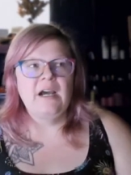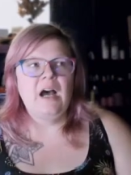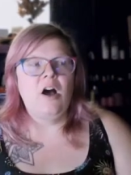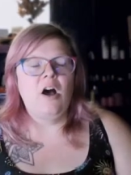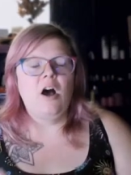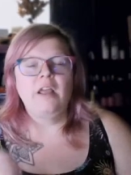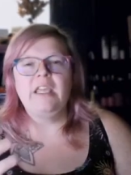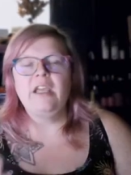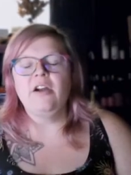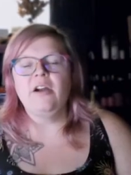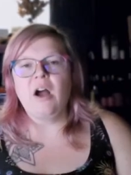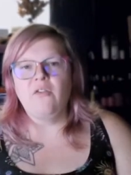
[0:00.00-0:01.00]
a
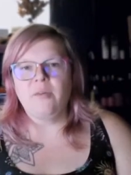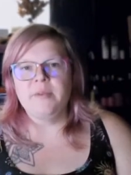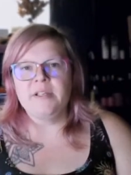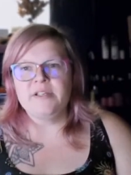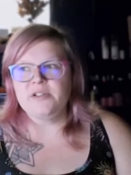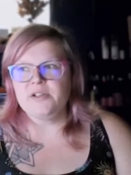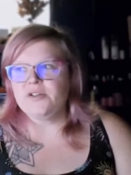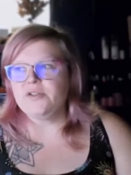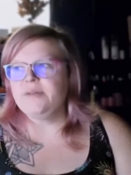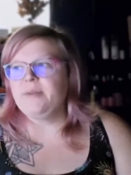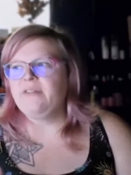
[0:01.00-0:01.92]
year out from his surgery.